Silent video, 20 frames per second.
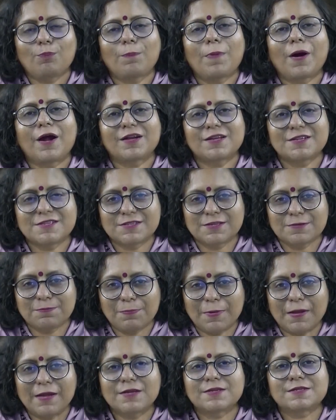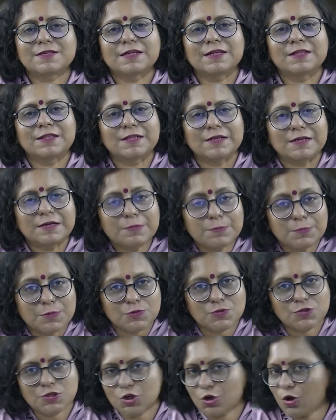participate in the
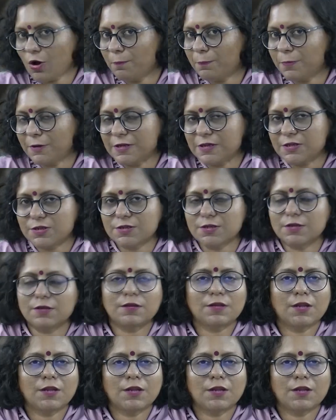music competition.